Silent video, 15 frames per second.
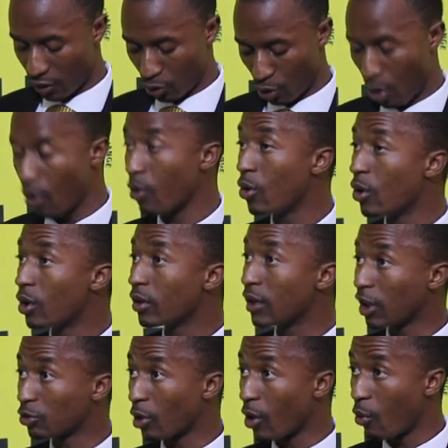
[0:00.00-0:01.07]
So
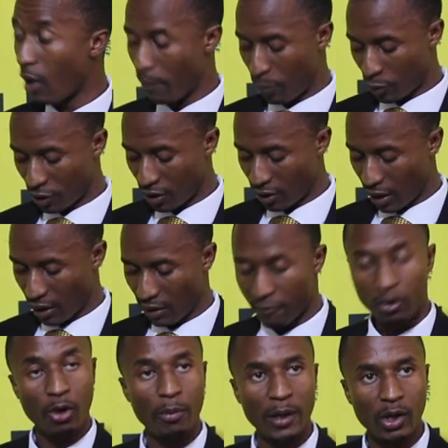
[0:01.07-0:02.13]
that's why we are pushing that
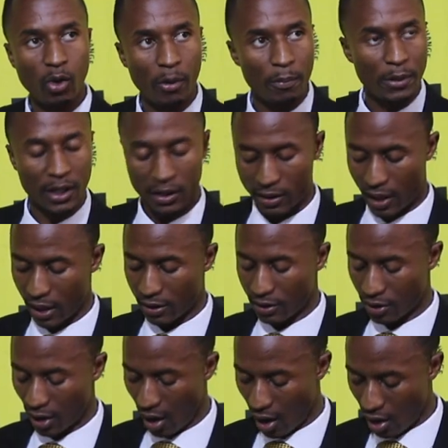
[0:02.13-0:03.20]
envelope and hoping
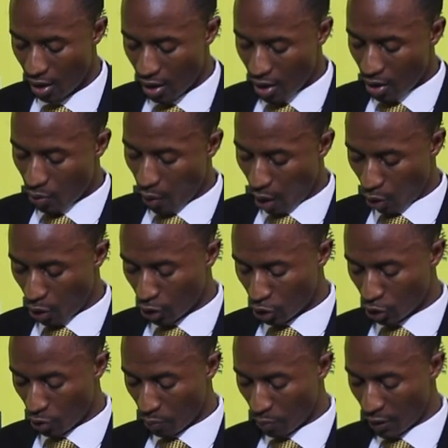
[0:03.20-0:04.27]
that we are going
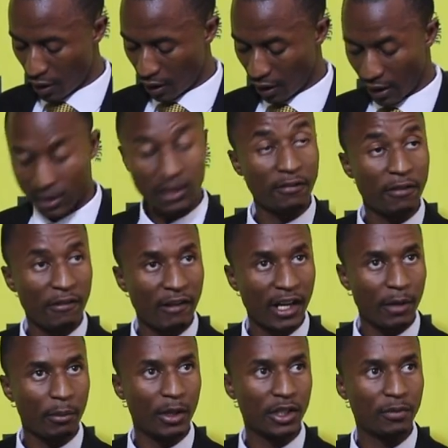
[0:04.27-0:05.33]
to be getting
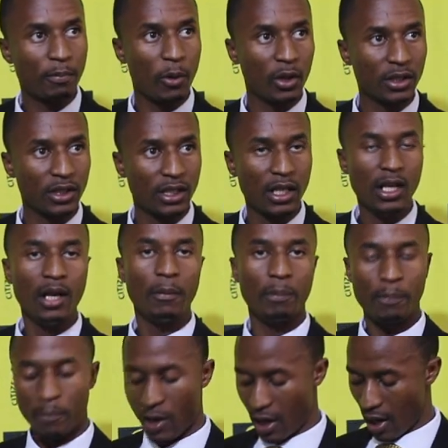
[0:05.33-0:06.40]
favorable response,
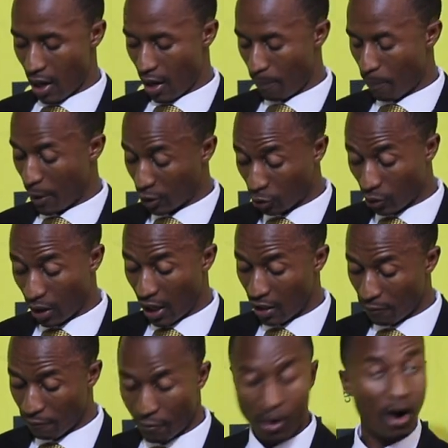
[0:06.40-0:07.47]
particularly
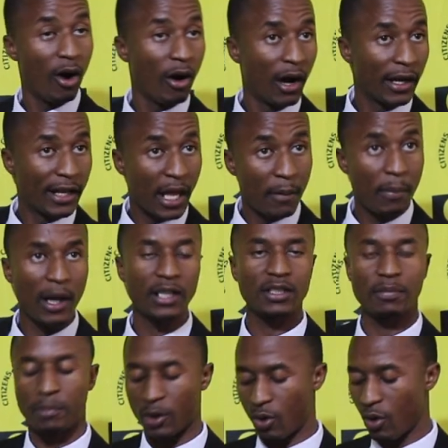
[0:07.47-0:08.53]
for our
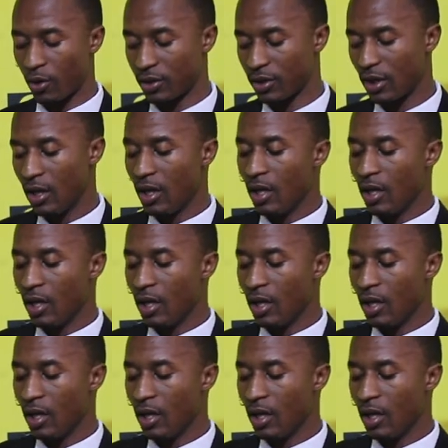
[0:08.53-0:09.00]
neighbors, because